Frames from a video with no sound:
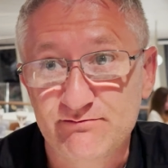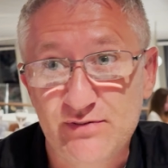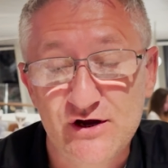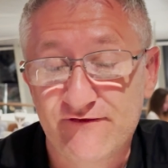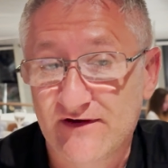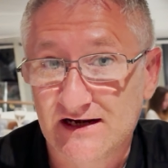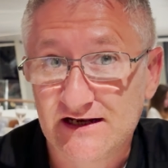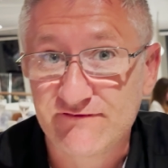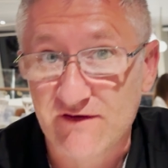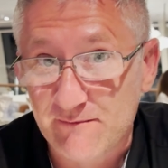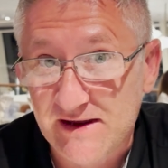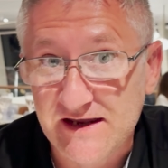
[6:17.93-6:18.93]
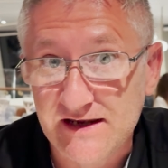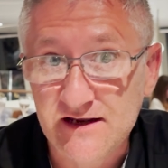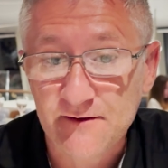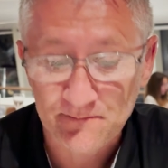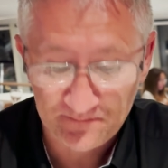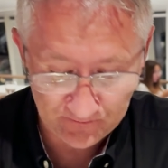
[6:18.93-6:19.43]
perfectly for me.
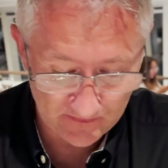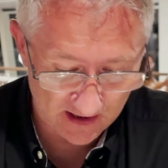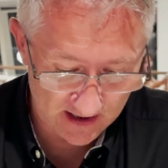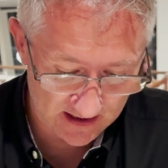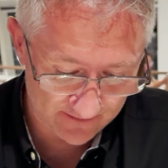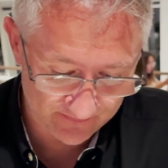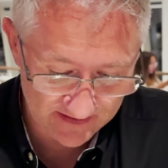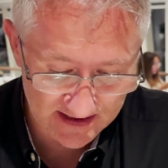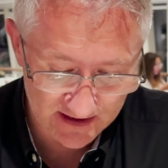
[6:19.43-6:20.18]
The